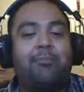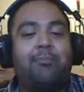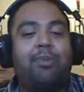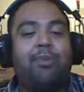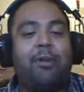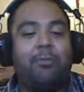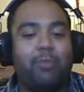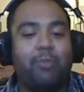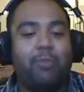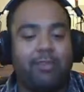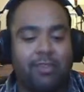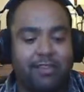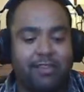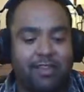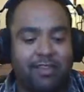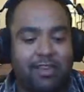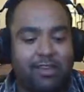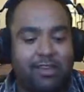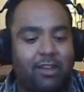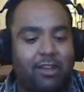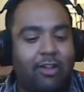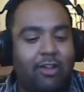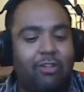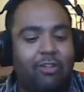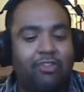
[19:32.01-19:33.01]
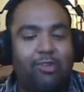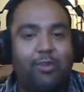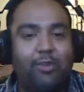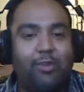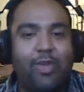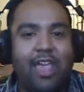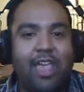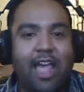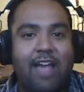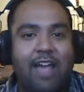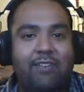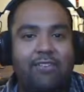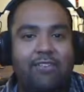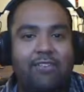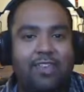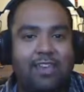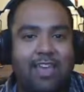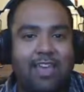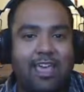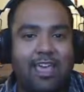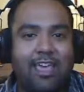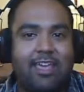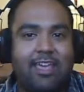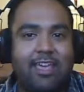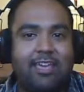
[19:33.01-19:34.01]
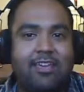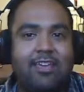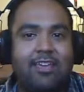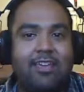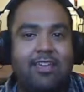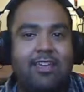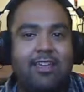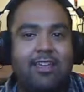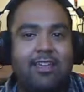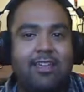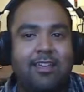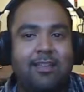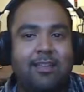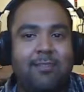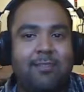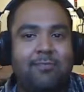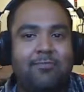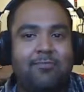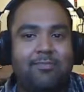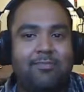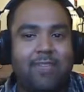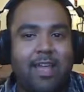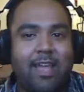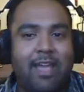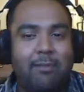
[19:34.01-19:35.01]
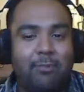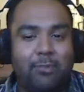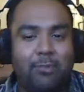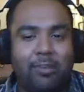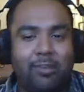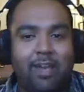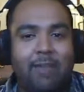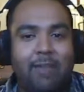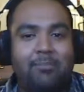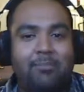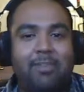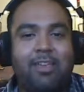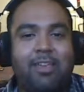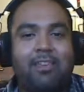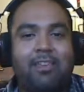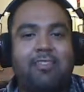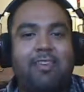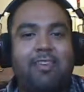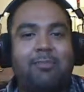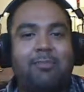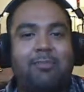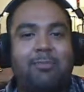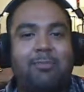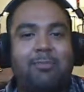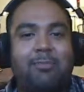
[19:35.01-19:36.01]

but with the technology we have today, that will not be acceptable.